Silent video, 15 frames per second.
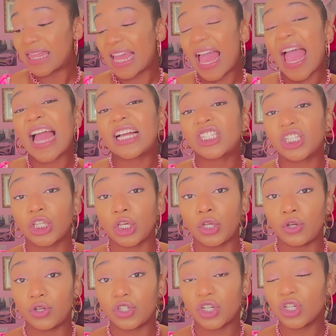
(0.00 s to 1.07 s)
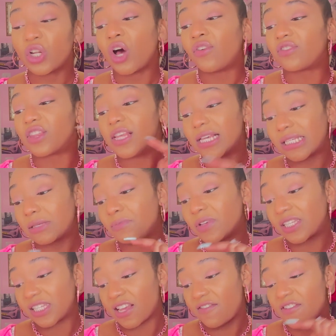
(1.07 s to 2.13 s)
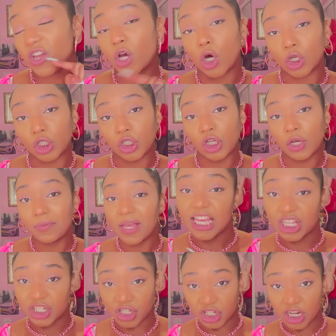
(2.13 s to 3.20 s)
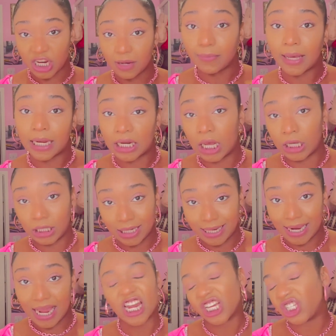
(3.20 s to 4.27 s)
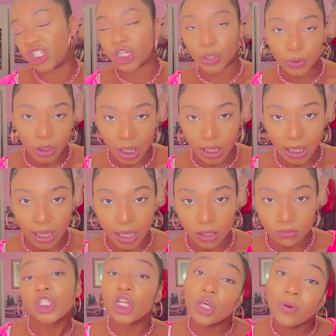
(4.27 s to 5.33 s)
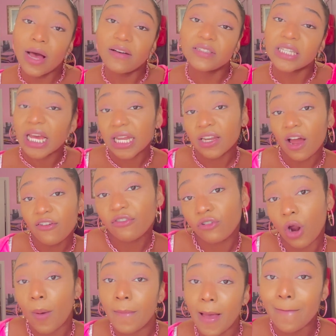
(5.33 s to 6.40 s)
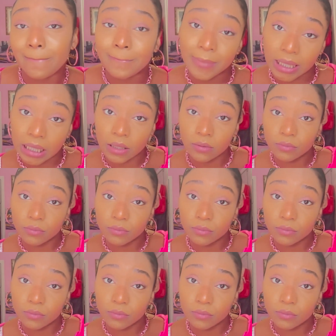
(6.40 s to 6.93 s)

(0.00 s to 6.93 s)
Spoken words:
the execution of this specific costume is cheap and ugly and I don't like it. 2 out of 10 from me.